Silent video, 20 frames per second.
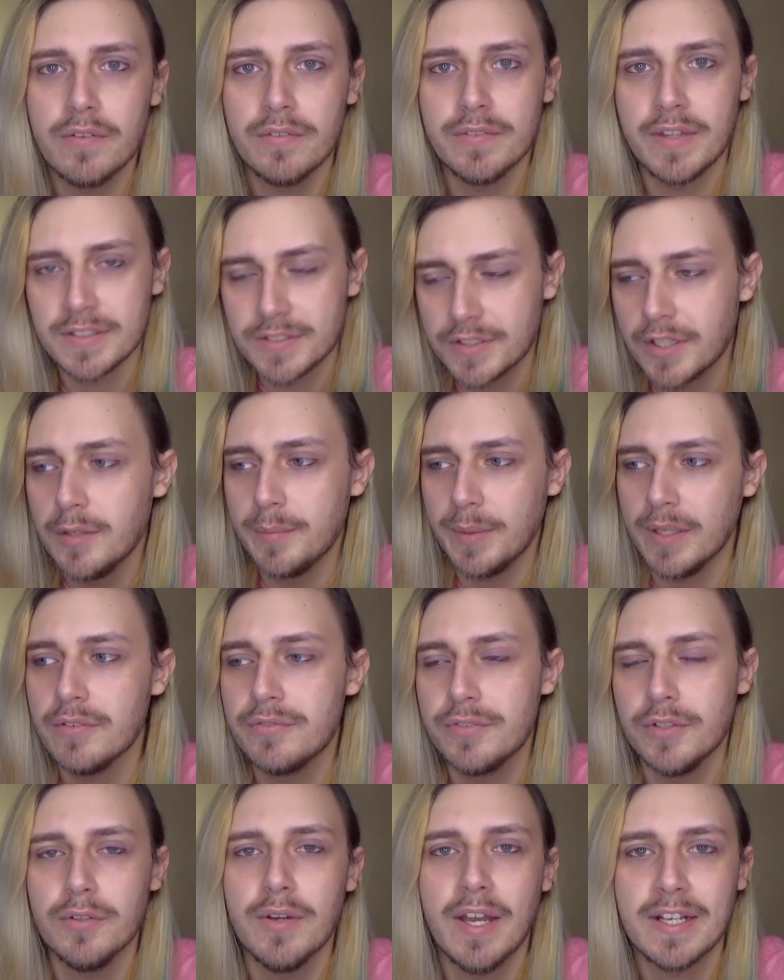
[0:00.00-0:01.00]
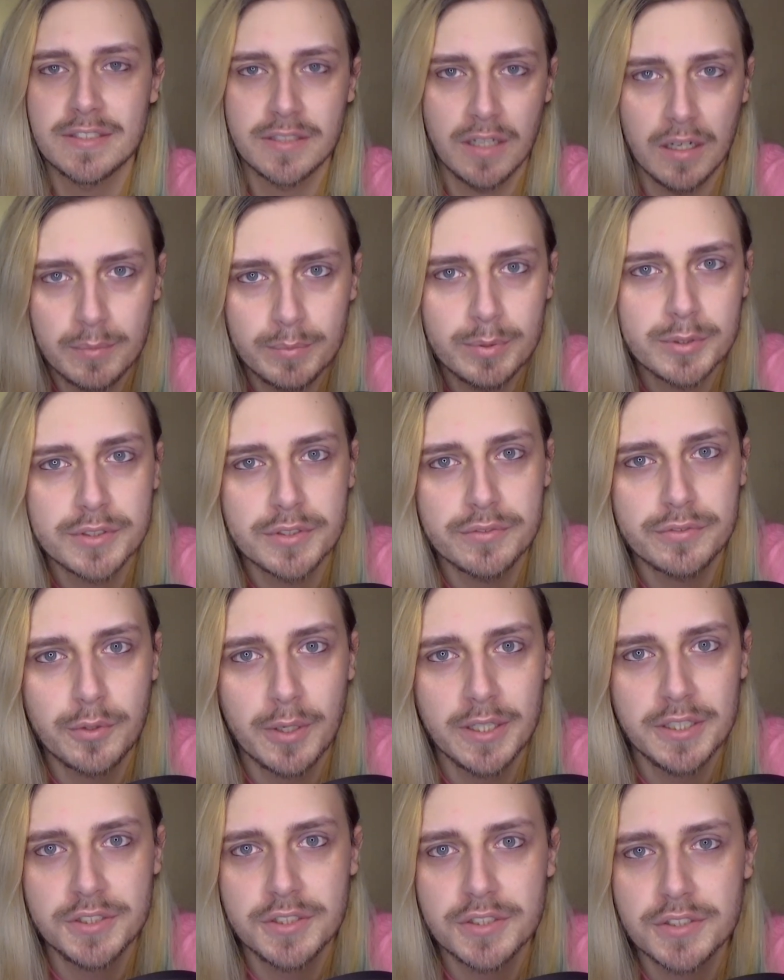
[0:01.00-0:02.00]
there's going to be a few examples of
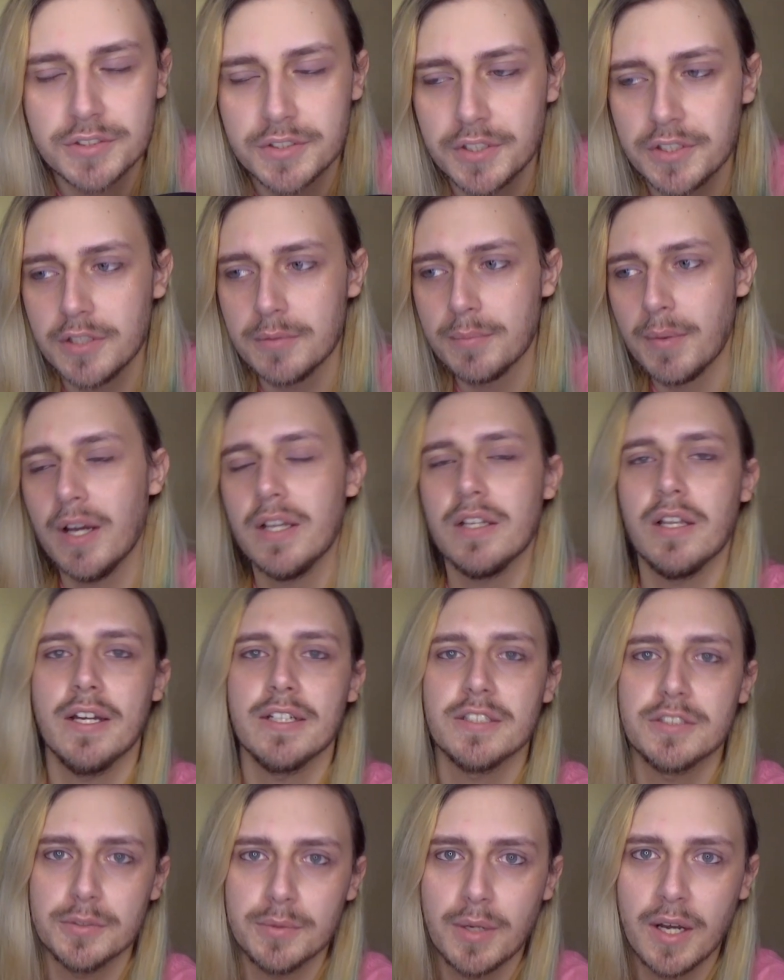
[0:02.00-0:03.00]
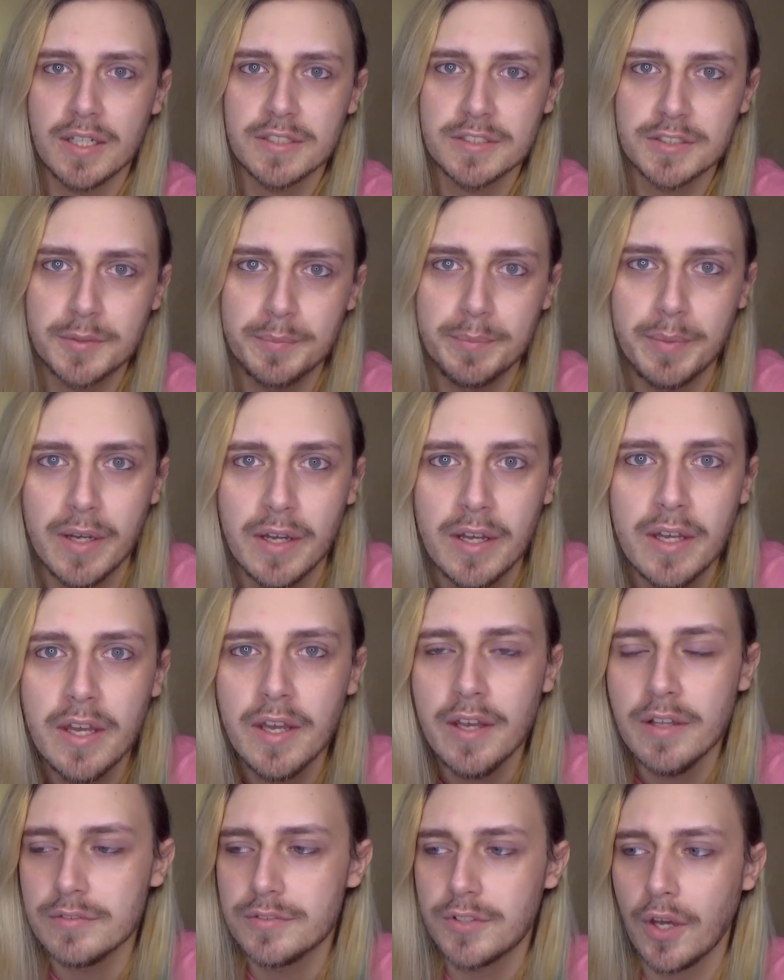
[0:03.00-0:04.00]
questions that you might like to ask, but
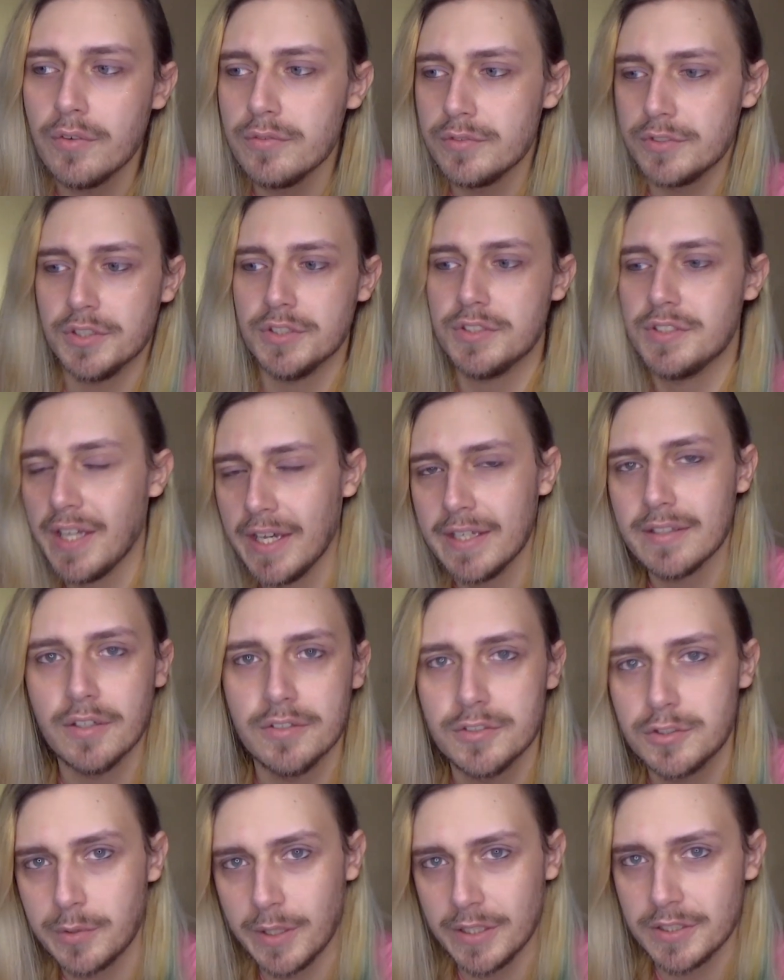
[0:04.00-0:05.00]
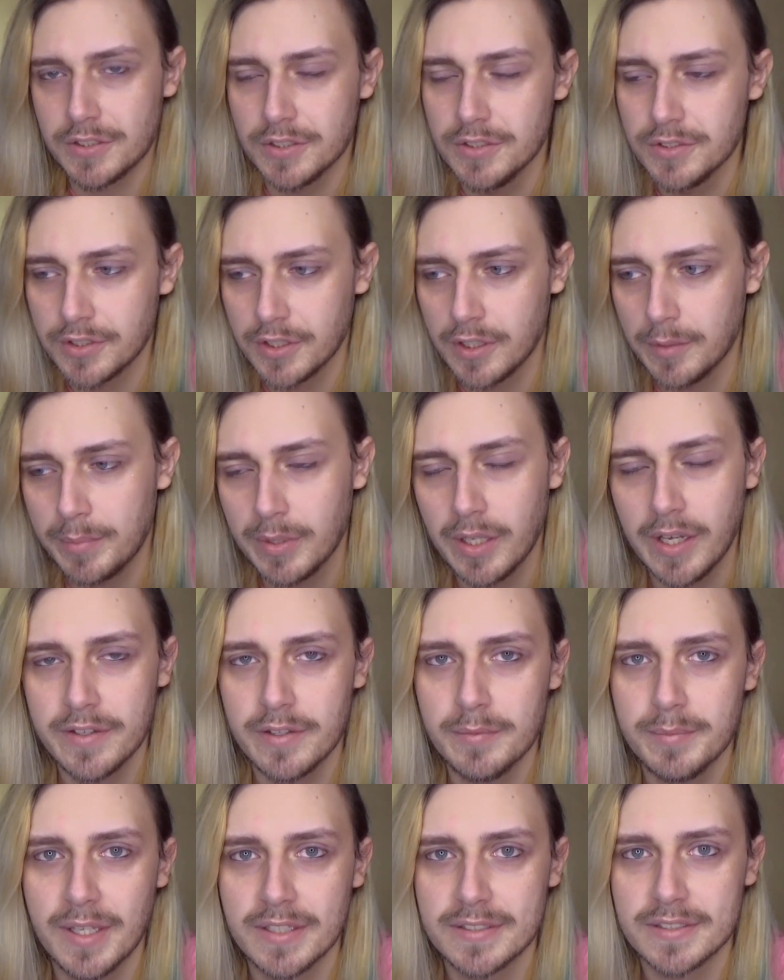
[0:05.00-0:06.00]
Don't just take those questions and apply
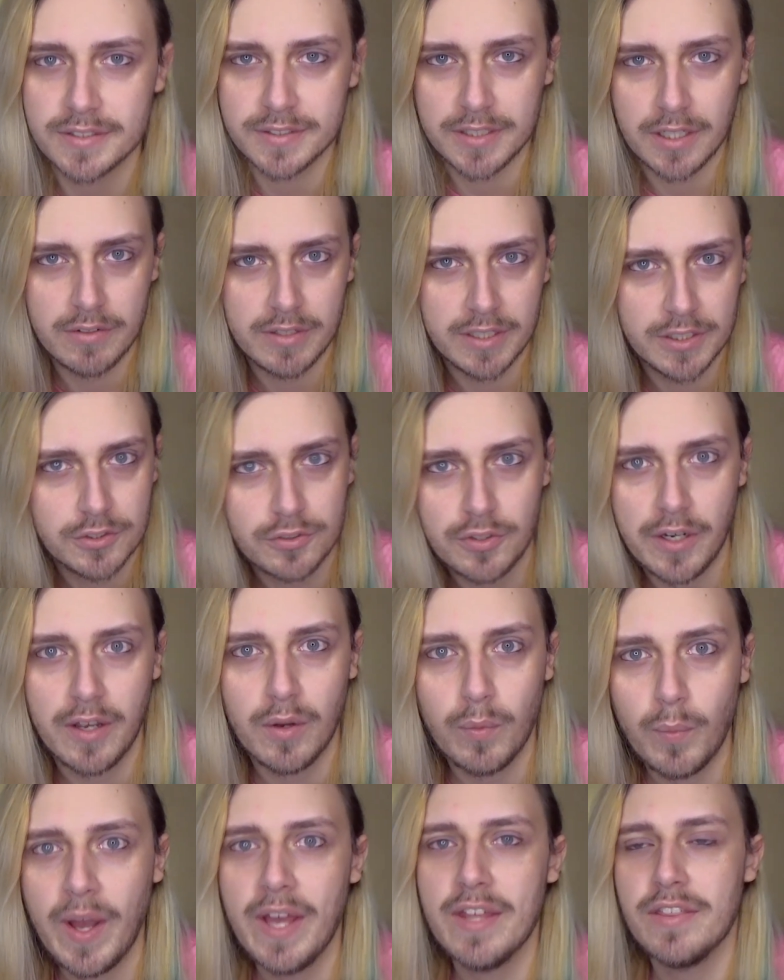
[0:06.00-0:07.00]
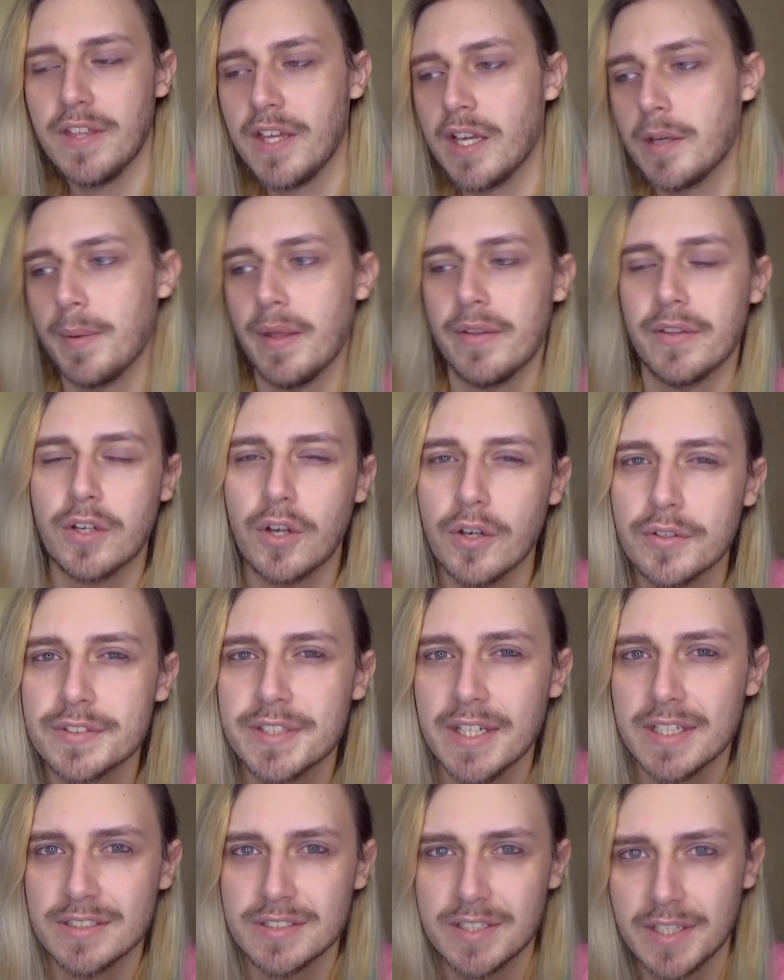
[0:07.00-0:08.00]
them necessarily straight away. Think about the
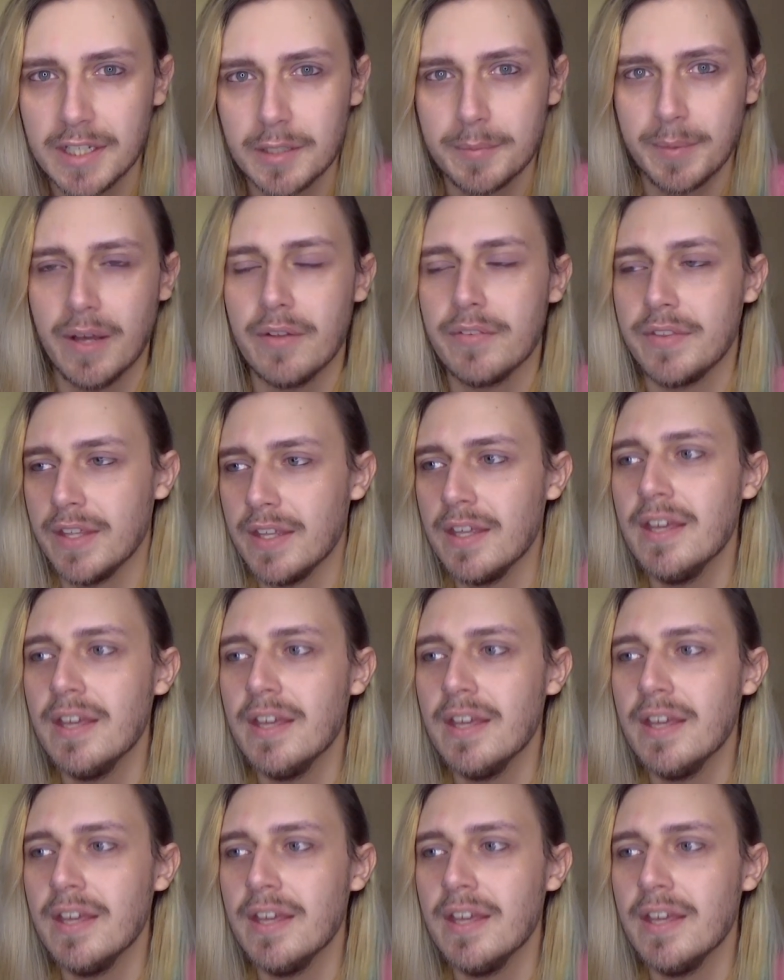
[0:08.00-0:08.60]
context, think about the